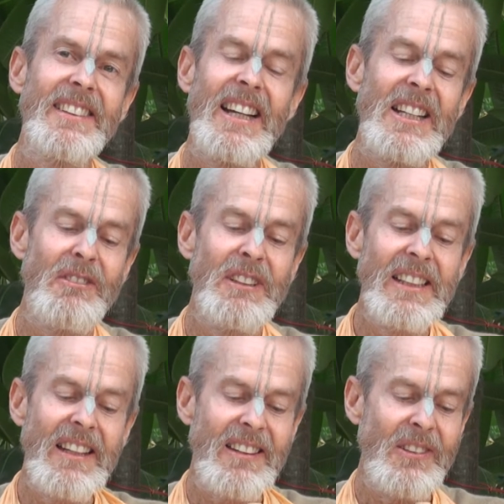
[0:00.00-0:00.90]
and are
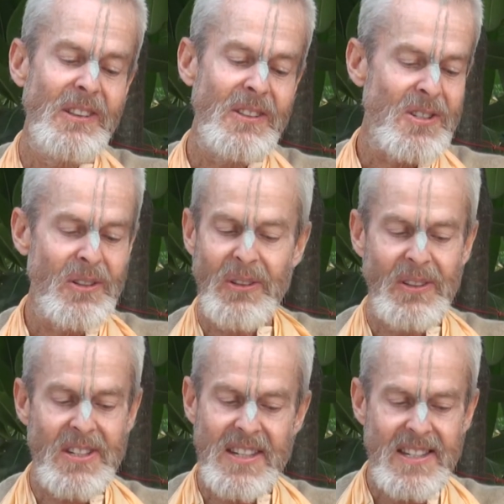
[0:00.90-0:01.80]
really thorns. Although
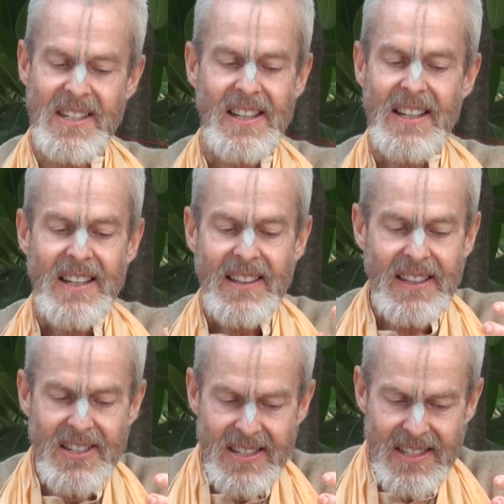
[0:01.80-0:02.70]
this is
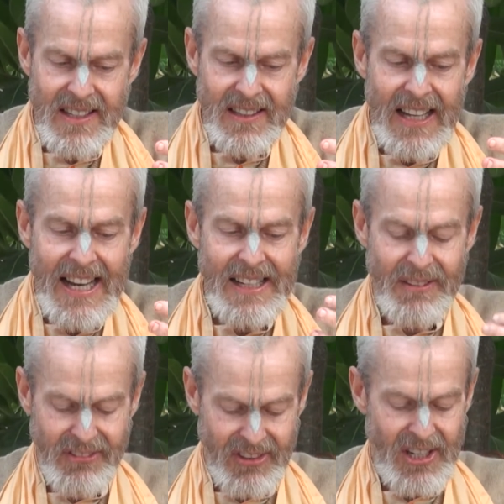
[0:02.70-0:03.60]
the line
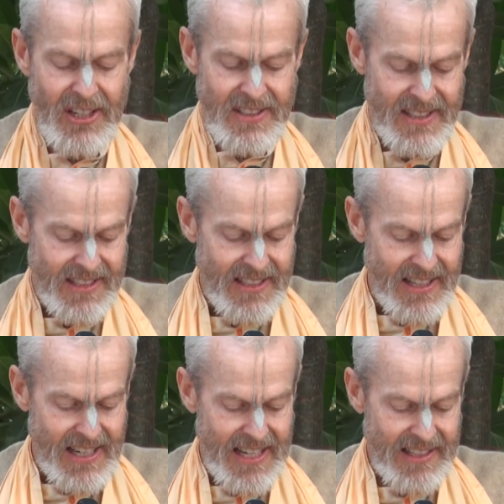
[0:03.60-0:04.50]
of thought
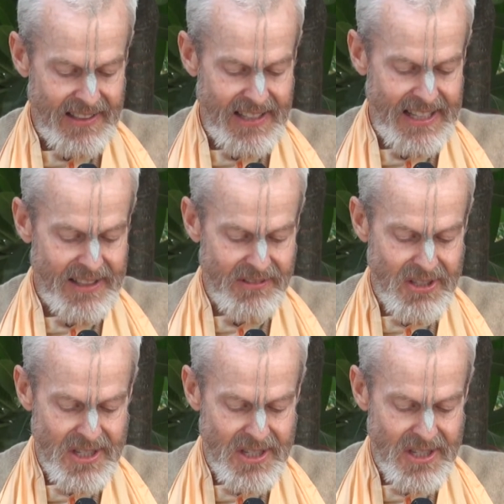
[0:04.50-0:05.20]
and the line of